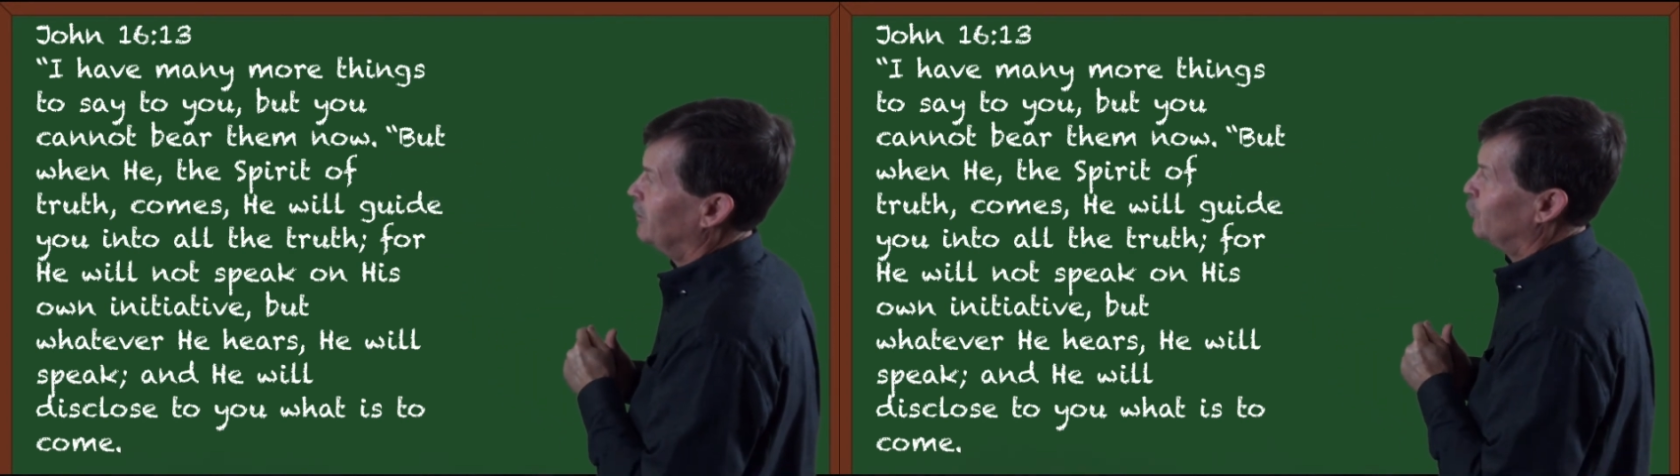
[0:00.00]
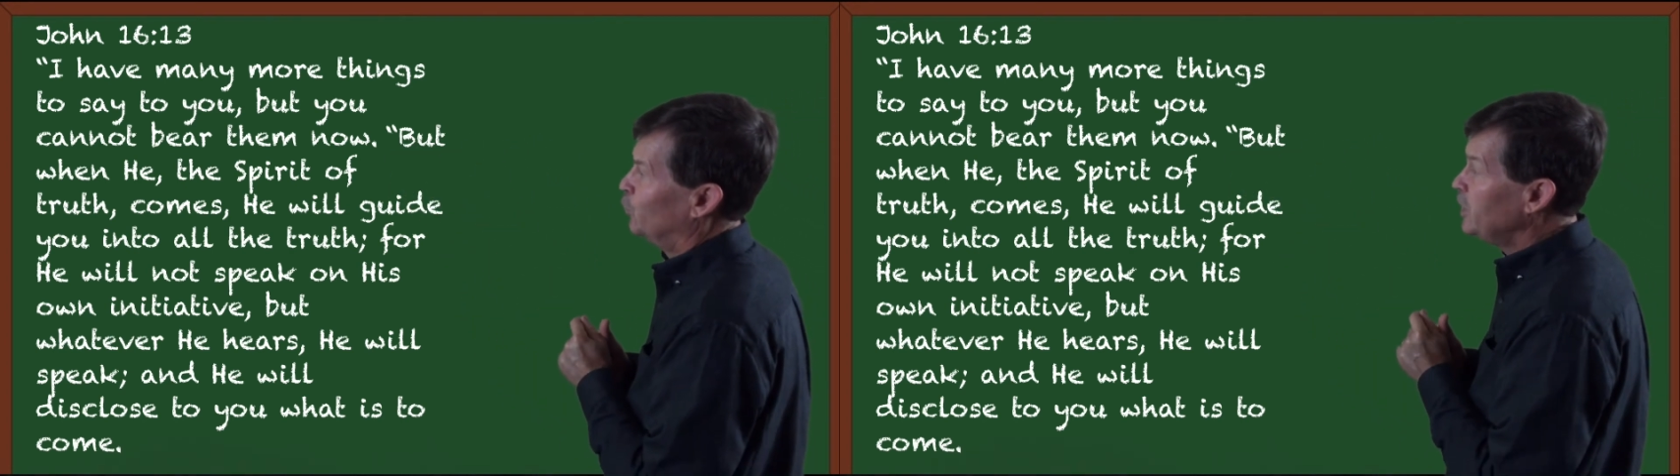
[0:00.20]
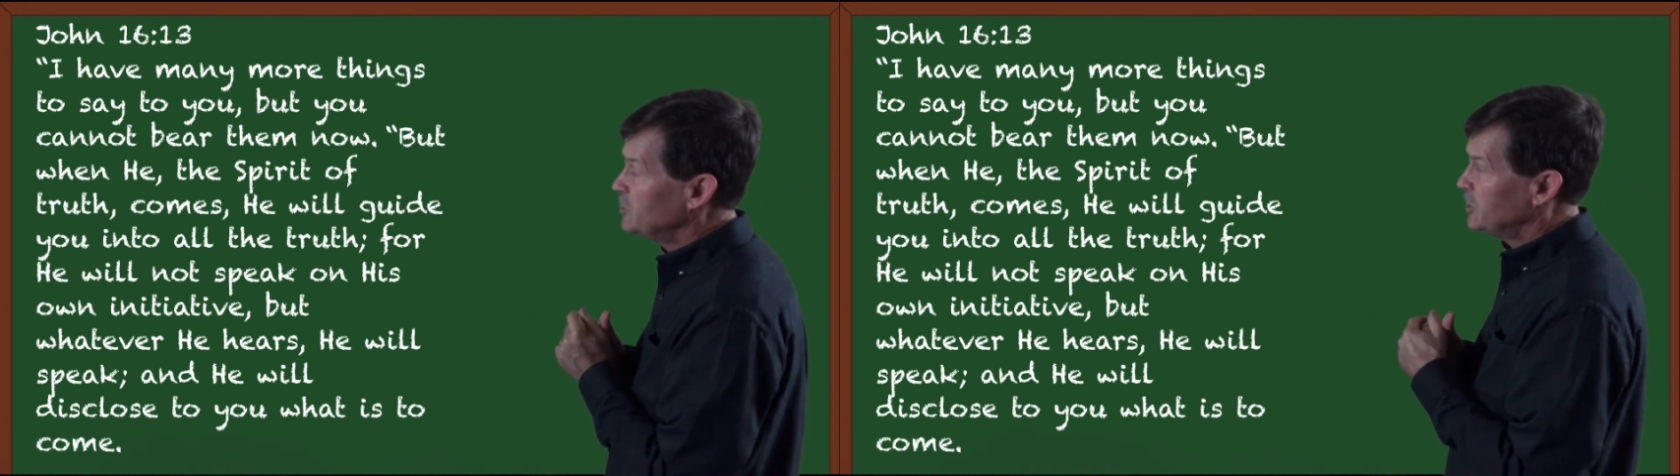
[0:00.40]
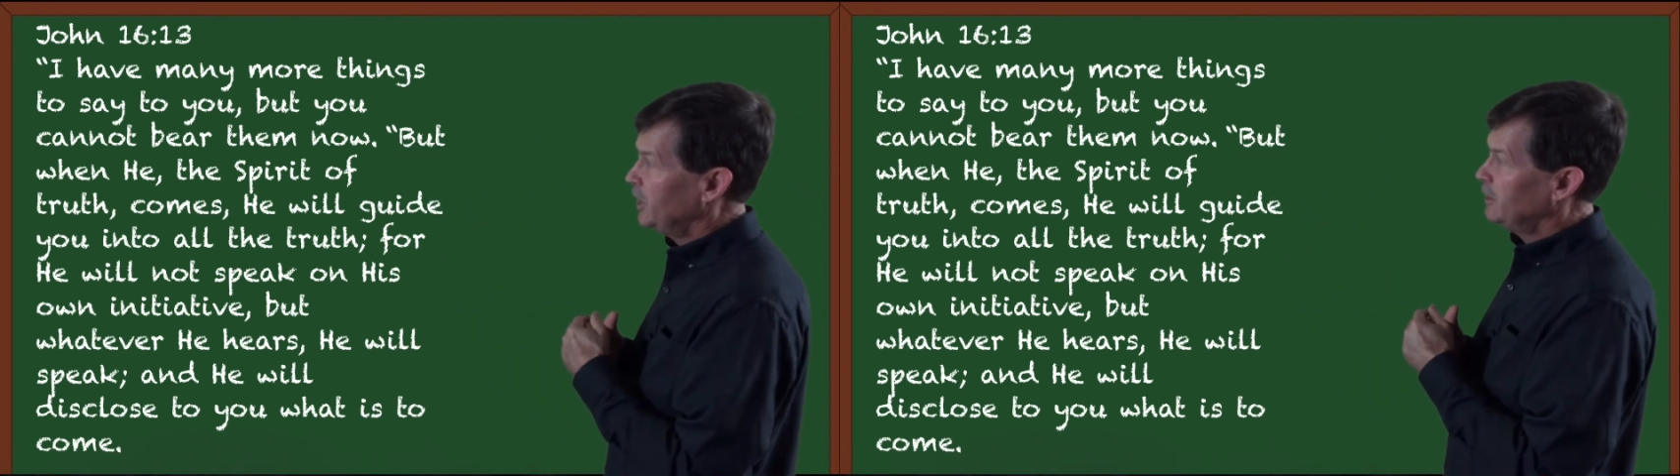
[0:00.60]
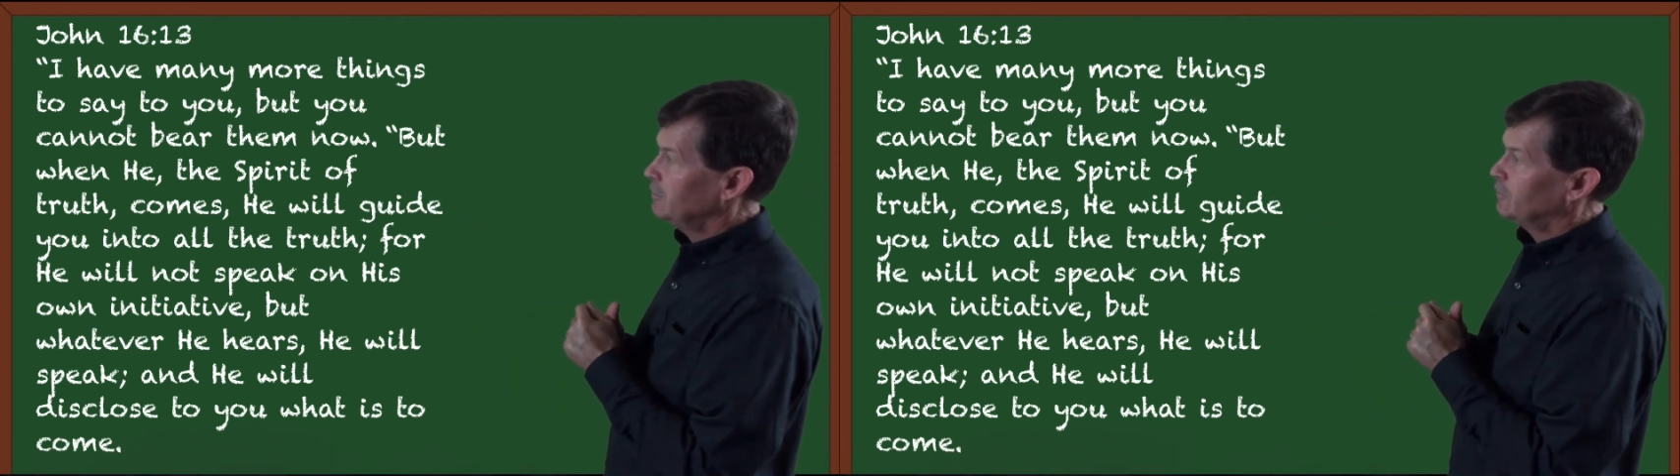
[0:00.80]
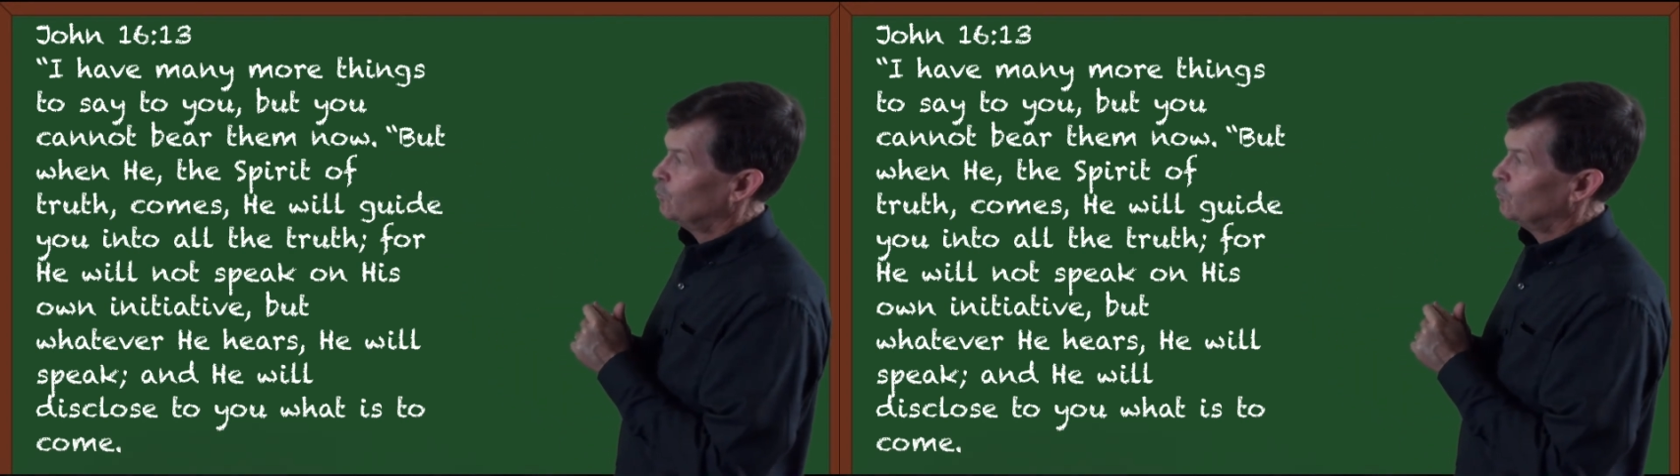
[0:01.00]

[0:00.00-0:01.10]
reasoning,